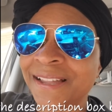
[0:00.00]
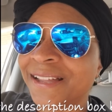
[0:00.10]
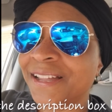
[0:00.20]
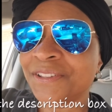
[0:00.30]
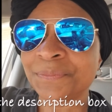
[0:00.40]

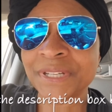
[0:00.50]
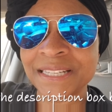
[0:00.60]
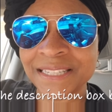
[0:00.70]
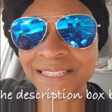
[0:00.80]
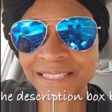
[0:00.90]
I've been
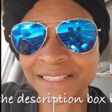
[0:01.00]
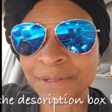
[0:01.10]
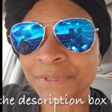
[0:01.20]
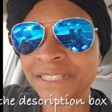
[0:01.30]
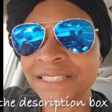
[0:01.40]
cleaning
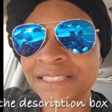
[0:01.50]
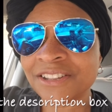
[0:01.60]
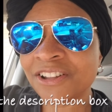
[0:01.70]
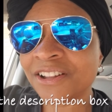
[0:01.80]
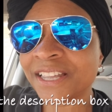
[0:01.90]
up to this
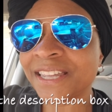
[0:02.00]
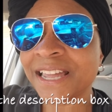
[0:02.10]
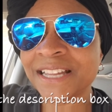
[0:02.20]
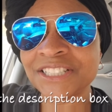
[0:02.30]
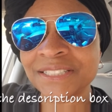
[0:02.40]
song and
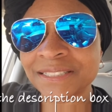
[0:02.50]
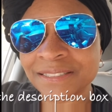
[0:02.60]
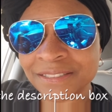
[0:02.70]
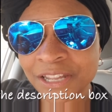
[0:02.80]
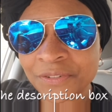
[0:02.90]
I just
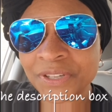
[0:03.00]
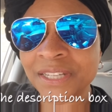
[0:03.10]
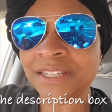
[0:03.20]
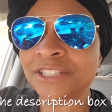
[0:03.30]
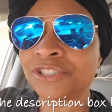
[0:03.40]
love it.
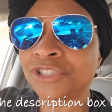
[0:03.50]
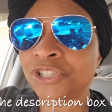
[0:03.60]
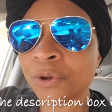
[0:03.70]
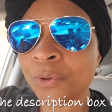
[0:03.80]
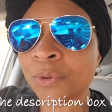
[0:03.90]
It is
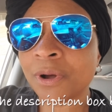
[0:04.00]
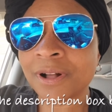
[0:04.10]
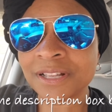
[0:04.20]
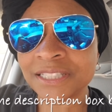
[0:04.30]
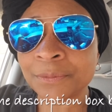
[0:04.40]
so
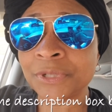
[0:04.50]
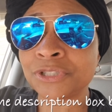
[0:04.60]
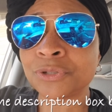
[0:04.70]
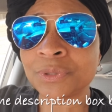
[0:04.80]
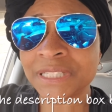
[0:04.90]
awesome
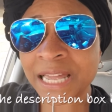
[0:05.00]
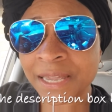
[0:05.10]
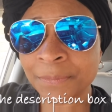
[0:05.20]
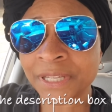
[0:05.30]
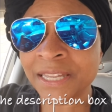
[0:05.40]
and so
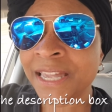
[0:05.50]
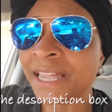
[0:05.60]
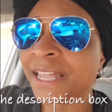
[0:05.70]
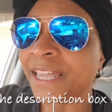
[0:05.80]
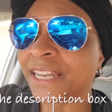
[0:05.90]
timely.
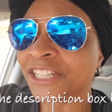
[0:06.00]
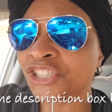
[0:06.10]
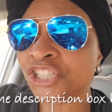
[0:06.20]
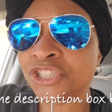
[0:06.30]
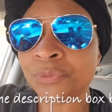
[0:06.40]
And
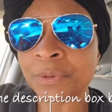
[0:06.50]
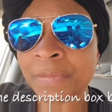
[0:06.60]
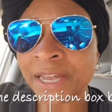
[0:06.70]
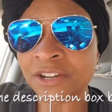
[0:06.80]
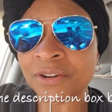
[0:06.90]
it's just a
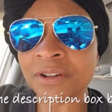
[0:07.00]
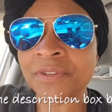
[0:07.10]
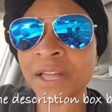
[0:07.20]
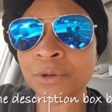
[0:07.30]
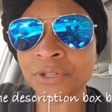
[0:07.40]
reminder of
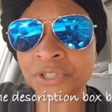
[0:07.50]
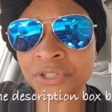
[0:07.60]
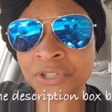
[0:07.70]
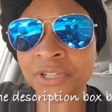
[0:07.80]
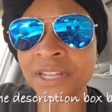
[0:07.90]
how
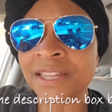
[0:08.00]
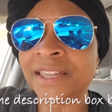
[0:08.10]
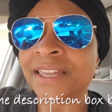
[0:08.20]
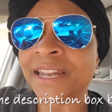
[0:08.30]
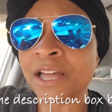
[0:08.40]
good
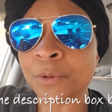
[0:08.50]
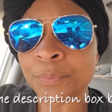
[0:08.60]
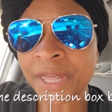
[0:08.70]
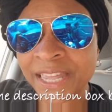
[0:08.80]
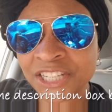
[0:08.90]
and how
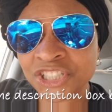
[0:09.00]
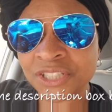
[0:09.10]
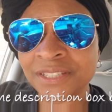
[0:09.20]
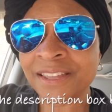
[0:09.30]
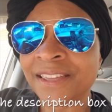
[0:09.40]

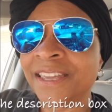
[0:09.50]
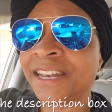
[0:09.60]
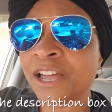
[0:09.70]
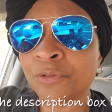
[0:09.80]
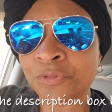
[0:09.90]
patient
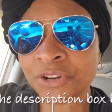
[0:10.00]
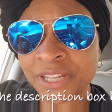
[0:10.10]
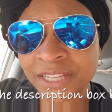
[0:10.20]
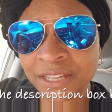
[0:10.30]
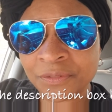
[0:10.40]
and how
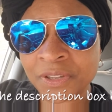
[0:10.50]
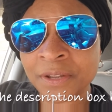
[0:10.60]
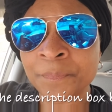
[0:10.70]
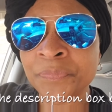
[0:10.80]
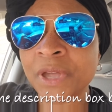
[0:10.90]

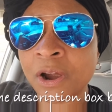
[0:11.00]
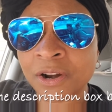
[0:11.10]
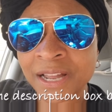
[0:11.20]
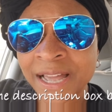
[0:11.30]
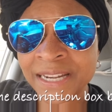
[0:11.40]
forgiving
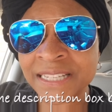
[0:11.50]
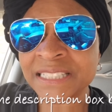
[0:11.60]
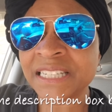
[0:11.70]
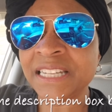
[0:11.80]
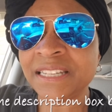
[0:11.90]
our God
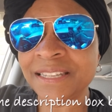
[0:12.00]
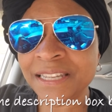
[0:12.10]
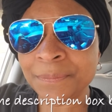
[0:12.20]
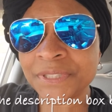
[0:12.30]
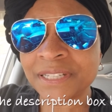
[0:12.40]
is. And he
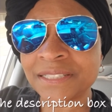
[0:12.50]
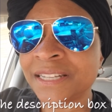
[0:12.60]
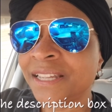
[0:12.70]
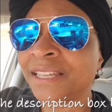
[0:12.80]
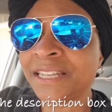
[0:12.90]
keeps us
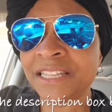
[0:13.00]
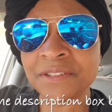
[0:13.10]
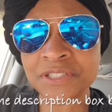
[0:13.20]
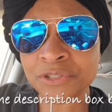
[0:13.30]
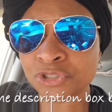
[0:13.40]
and he
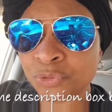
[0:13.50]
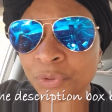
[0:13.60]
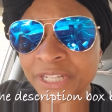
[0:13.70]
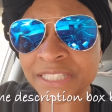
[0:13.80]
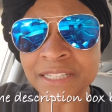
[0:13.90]
gives us grace.